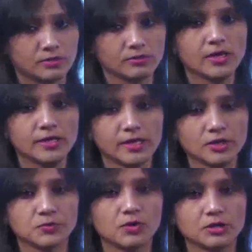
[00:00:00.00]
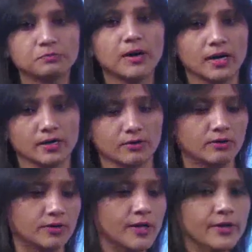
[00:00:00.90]
Okay, in English we call it par
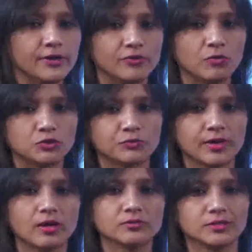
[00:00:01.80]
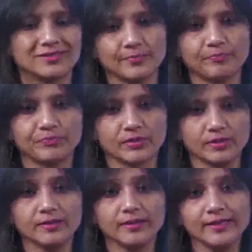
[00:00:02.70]
or if you want to pronounce it
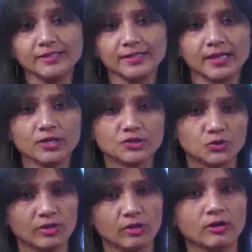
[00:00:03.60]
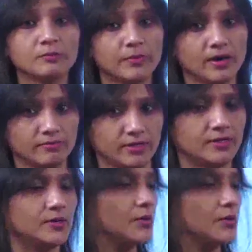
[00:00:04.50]
in an Indian English, so we'll call it power.